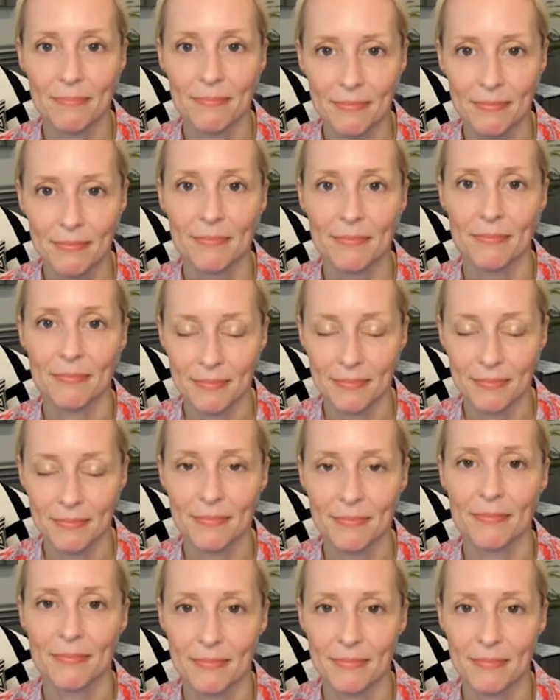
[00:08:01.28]

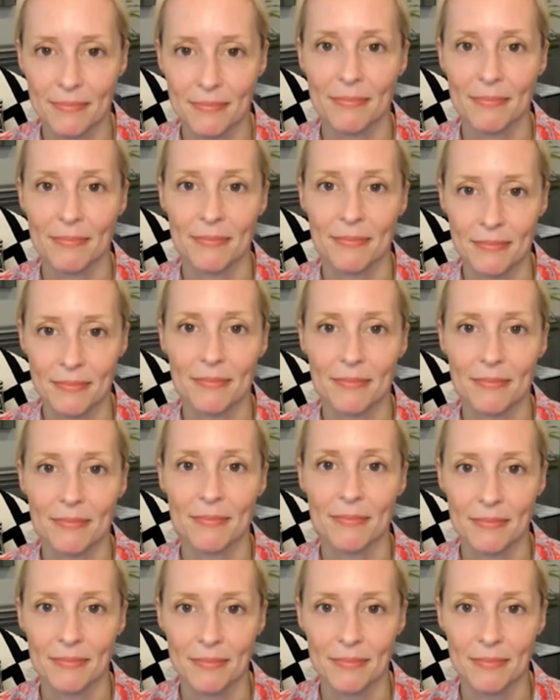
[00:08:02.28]

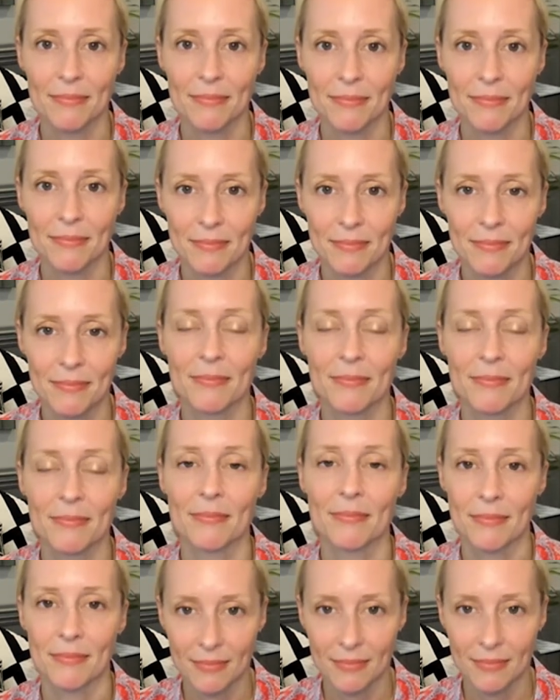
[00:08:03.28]

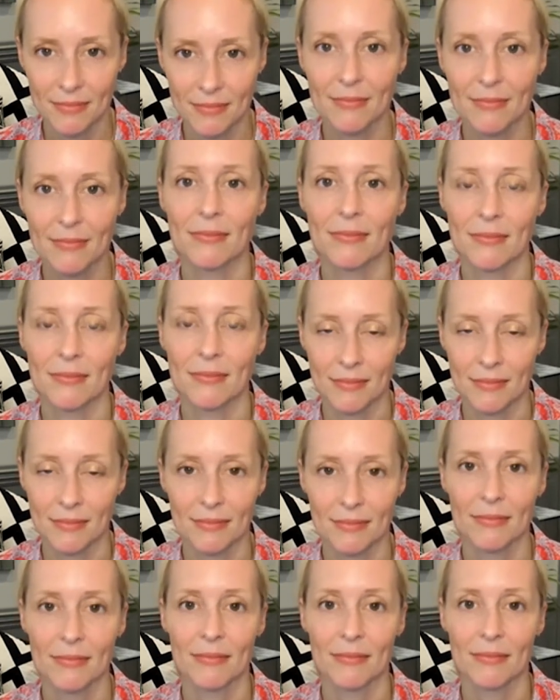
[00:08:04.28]

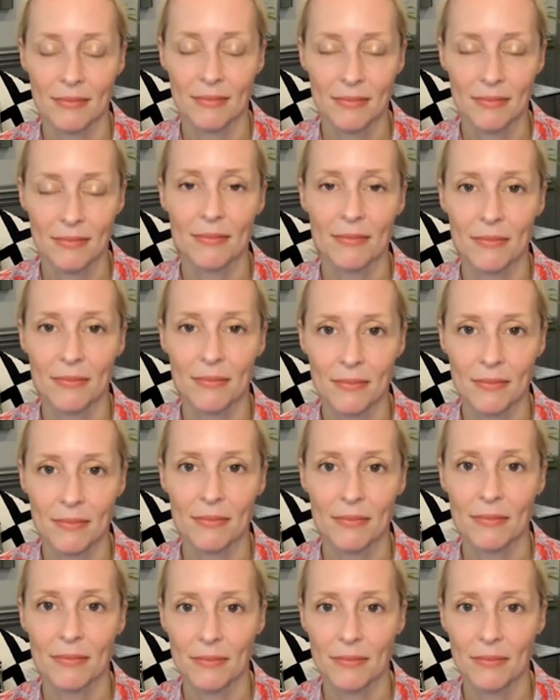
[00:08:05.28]

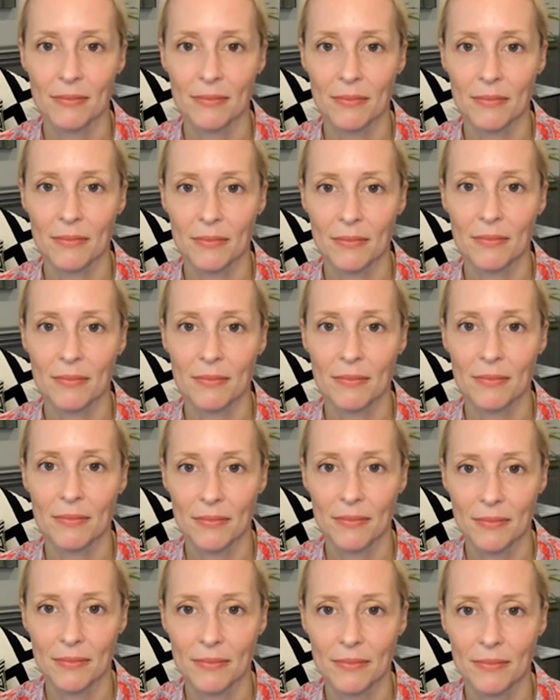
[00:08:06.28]

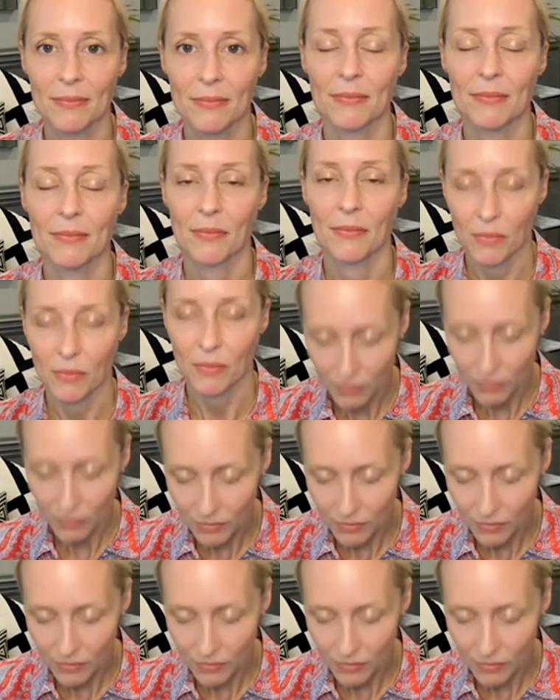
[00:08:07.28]
No words are spoken by the person on screen.